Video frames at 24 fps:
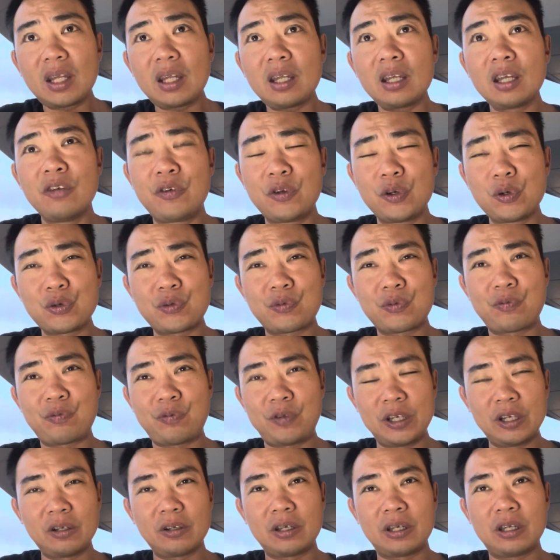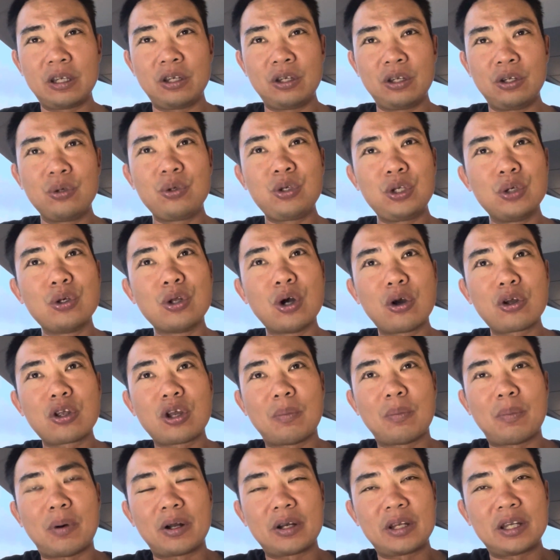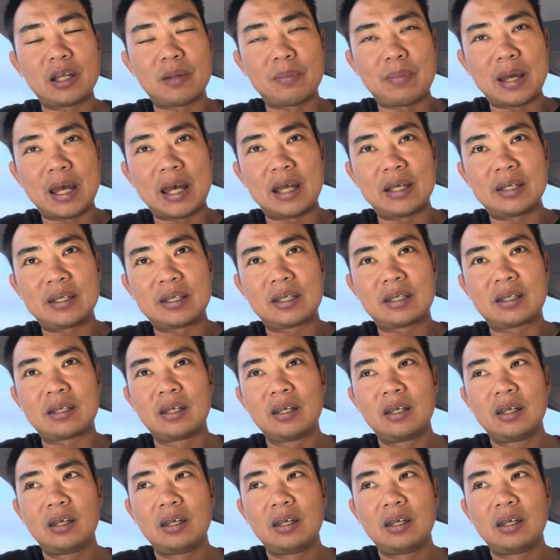If you feel you know your body the best,